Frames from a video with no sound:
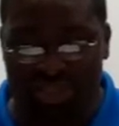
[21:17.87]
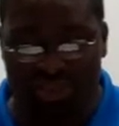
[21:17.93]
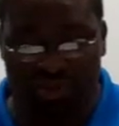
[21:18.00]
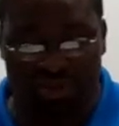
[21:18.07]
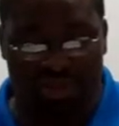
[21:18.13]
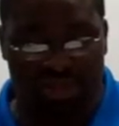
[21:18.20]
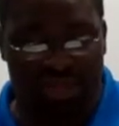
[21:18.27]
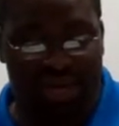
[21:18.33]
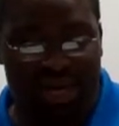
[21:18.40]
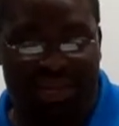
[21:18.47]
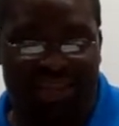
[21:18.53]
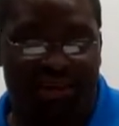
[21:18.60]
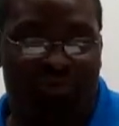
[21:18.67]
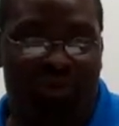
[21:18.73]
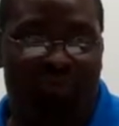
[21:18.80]
children of
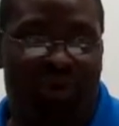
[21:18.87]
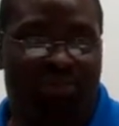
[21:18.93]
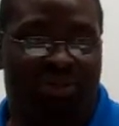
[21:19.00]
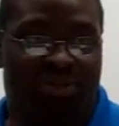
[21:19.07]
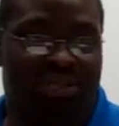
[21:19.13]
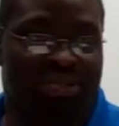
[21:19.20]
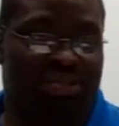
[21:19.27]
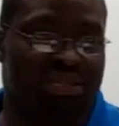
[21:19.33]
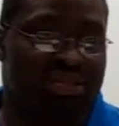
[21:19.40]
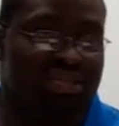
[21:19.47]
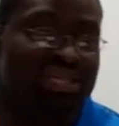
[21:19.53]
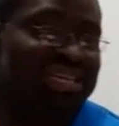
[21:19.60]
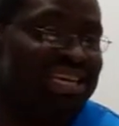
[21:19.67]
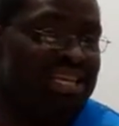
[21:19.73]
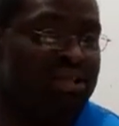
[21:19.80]
God, that we represent the
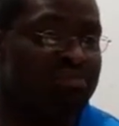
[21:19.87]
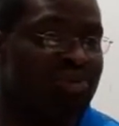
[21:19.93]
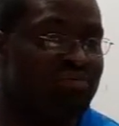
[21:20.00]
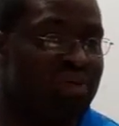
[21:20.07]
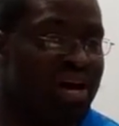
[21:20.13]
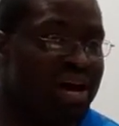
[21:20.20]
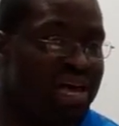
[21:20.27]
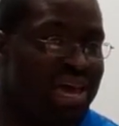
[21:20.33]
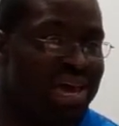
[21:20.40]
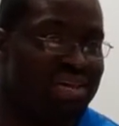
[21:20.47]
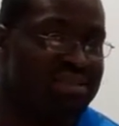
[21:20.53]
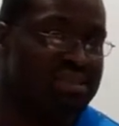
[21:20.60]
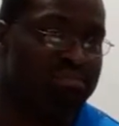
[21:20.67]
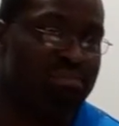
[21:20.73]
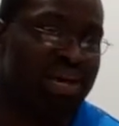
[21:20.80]
kingdom of God
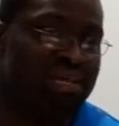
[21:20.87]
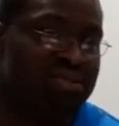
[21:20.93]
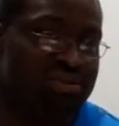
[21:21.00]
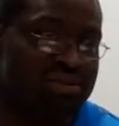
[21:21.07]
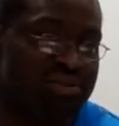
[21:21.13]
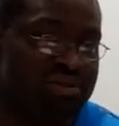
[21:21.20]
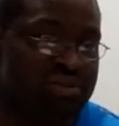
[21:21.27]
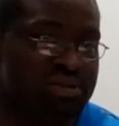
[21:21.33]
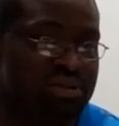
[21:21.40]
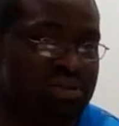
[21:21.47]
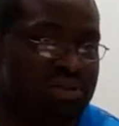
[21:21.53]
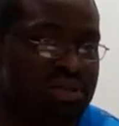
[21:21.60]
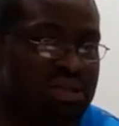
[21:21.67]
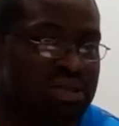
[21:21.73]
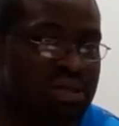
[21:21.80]
as ambassadors.
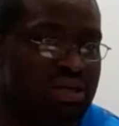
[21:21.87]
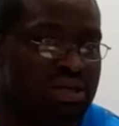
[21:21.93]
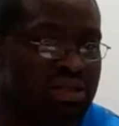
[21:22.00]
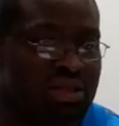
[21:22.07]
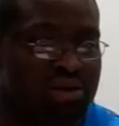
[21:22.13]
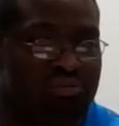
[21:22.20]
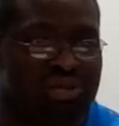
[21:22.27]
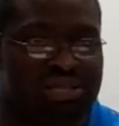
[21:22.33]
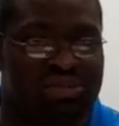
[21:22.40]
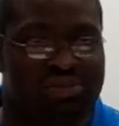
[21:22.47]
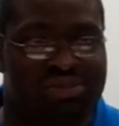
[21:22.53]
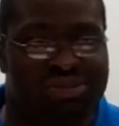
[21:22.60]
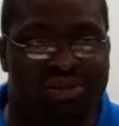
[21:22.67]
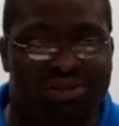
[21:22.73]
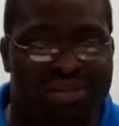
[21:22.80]
That we do
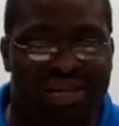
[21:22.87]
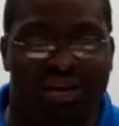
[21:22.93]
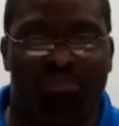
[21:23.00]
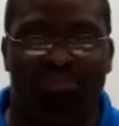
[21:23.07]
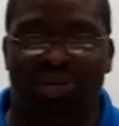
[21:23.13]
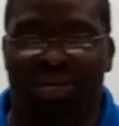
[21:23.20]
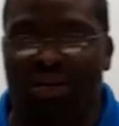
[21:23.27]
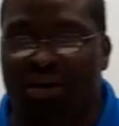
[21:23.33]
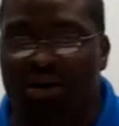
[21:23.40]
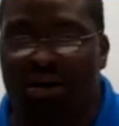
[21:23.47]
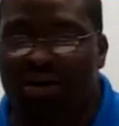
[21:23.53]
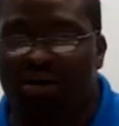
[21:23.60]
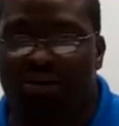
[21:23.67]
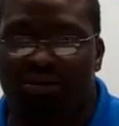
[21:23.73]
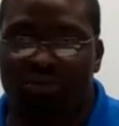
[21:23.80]
so not
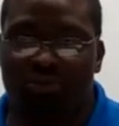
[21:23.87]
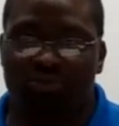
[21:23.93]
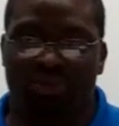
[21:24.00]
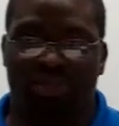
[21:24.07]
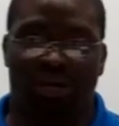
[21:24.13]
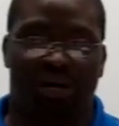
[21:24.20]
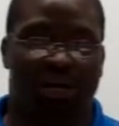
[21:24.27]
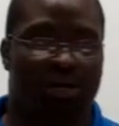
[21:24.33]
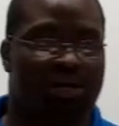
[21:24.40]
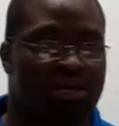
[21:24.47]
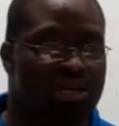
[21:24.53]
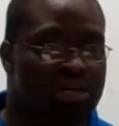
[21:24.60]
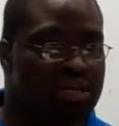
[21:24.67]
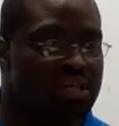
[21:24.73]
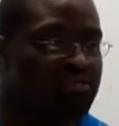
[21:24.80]
because we are
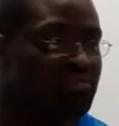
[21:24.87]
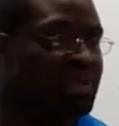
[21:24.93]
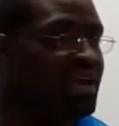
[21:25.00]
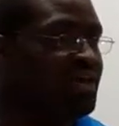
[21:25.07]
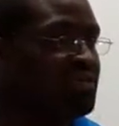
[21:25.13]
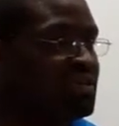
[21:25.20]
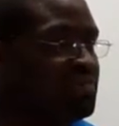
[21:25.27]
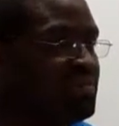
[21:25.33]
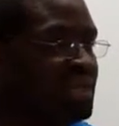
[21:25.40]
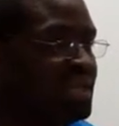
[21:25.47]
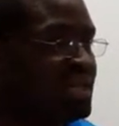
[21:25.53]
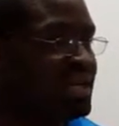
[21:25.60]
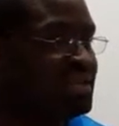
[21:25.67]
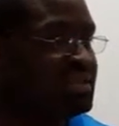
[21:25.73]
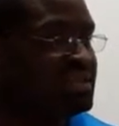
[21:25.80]
we have
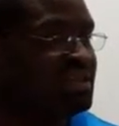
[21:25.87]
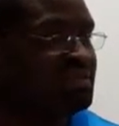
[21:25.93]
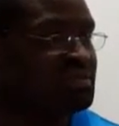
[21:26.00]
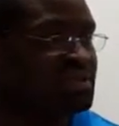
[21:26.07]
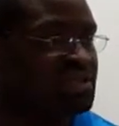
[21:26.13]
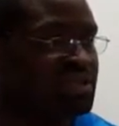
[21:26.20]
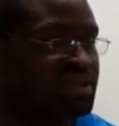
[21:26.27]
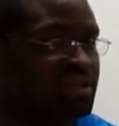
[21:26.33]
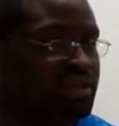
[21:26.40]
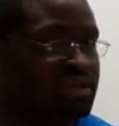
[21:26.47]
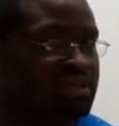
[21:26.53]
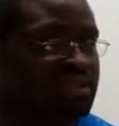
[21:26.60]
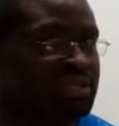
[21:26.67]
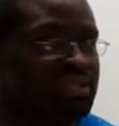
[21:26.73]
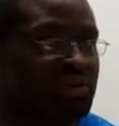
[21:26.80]
committed ourselves to the,
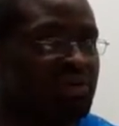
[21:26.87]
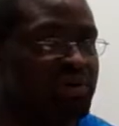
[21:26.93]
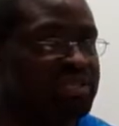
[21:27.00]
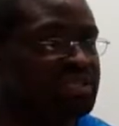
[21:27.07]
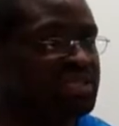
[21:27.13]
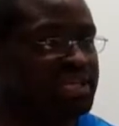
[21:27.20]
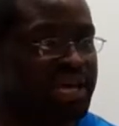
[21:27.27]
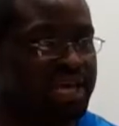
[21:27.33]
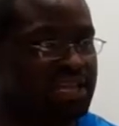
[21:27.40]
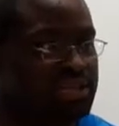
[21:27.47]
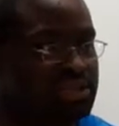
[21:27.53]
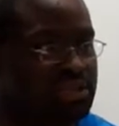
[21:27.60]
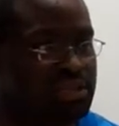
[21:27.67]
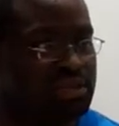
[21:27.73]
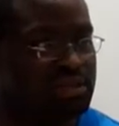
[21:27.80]
to
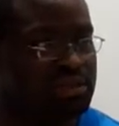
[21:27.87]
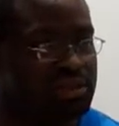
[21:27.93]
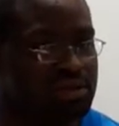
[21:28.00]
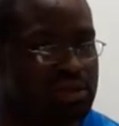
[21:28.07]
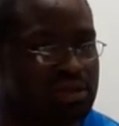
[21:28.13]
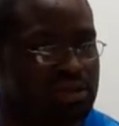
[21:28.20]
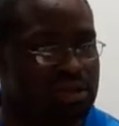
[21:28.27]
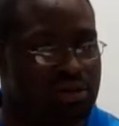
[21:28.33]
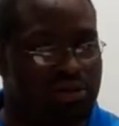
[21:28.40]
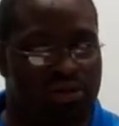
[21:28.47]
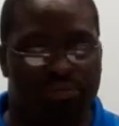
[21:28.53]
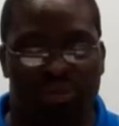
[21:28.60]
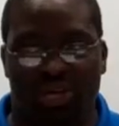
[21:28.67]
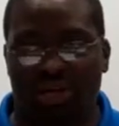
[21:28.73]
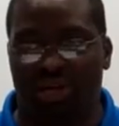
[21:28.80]
Christianity, or
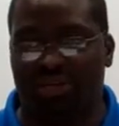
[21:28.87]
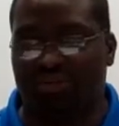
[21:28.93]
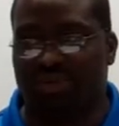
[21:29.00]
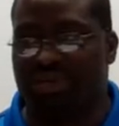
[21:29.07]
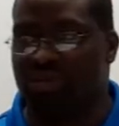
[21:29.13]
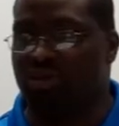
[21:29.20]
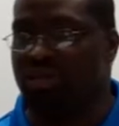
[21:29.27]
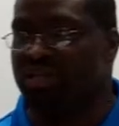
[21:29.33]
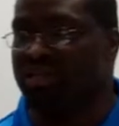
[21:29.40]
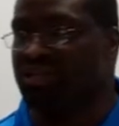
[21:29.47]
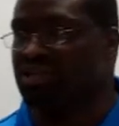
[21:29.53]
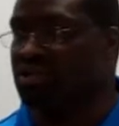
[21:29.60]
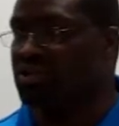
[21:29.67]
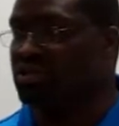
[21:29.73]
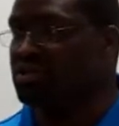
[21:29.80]
because we go to
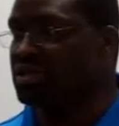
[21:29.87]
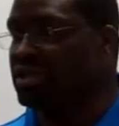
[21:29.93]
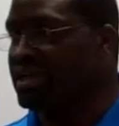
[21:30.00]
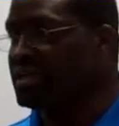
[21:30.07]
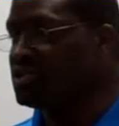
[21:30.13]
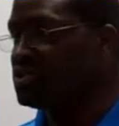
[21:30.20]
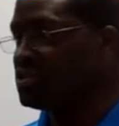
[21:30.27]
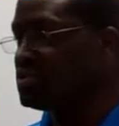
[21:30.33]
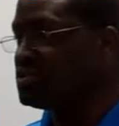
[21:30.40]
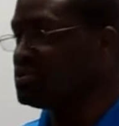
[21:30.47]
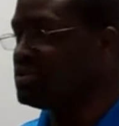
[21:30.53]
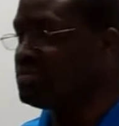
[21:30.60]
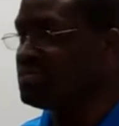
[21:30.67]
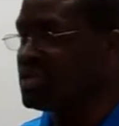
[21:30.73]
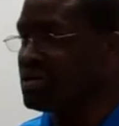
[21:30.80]
this church or that church,
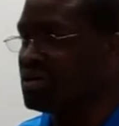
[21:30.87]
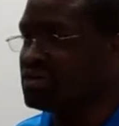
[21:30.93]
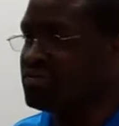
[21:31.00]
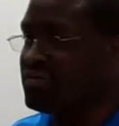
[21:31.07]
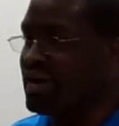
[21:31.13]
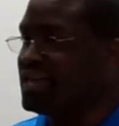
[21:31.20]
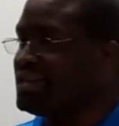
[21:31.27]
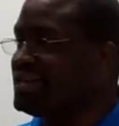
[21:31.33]
or because of our